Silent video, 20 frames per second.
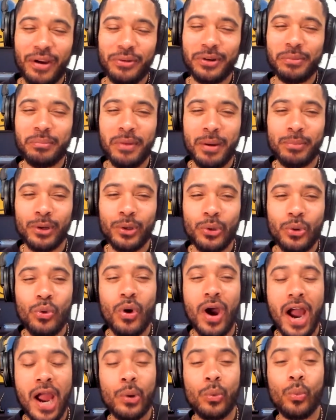I remember
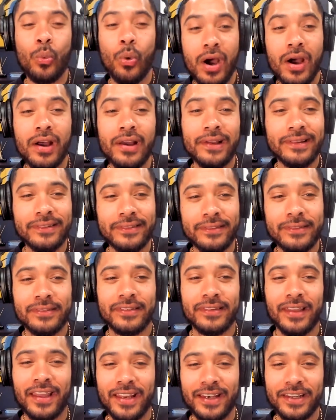who I
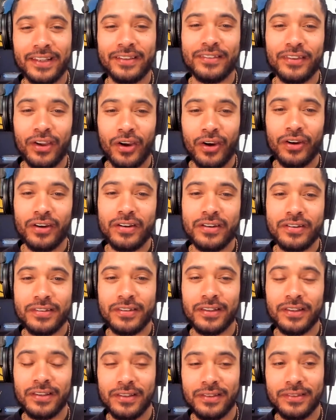was, and it's hard
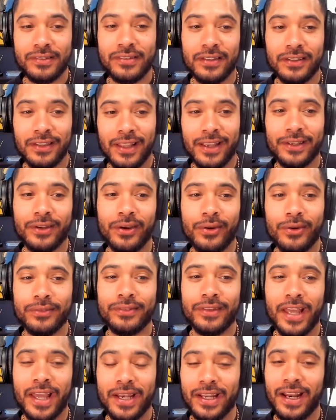to let go
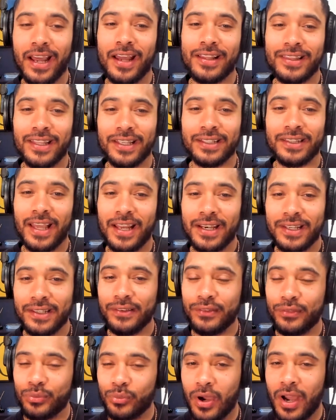of that. And I think that
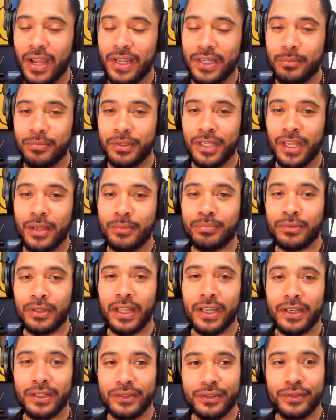is why NBA
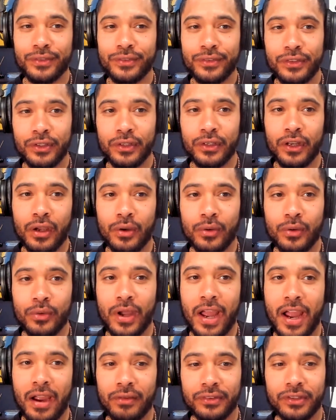players,
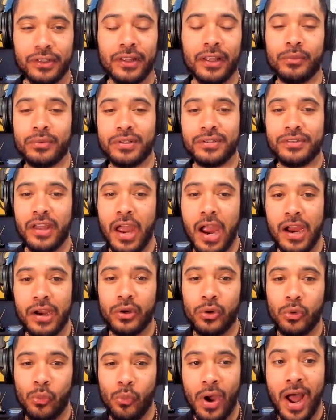after they
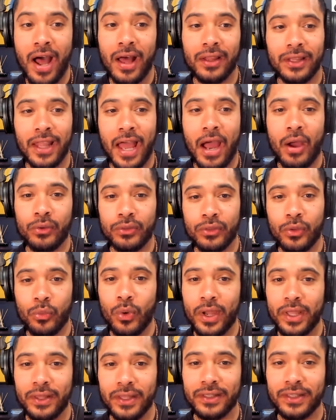retire, while out the
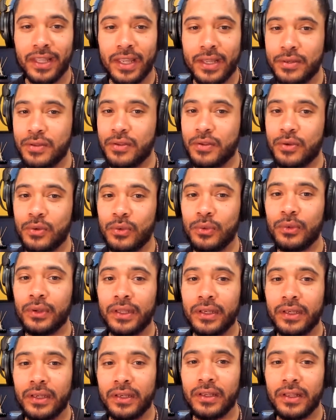way that they do.
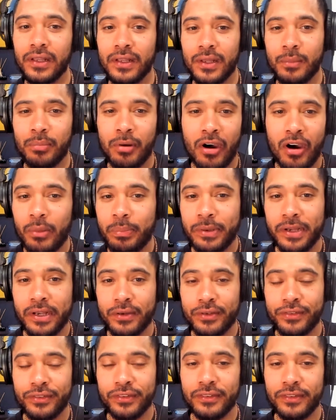And Paul
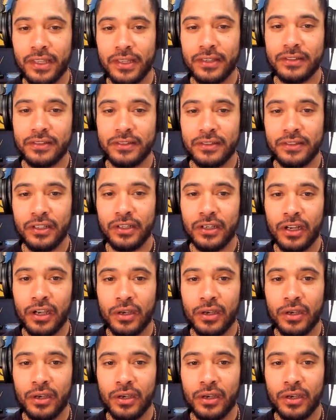Pierce is getting,